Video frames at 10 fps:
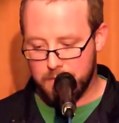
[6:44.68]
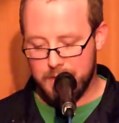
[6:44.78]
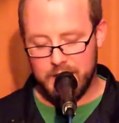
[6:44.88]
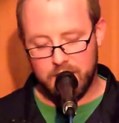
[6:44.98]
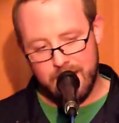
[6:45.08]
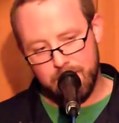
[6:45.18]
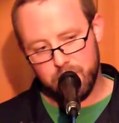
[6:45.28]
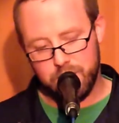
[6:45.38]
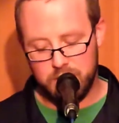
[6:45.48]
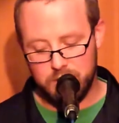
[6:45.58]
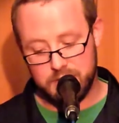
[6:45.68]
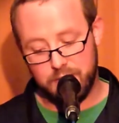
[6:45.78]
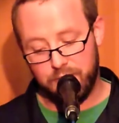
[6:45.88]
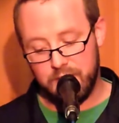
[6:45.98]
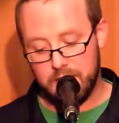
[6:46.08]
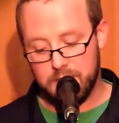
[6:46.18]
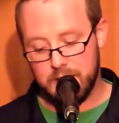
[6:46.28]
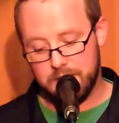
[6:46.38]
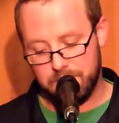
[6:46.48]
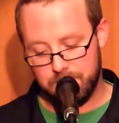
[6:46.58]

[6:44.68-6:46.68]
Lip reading: My grandmother used to feed me.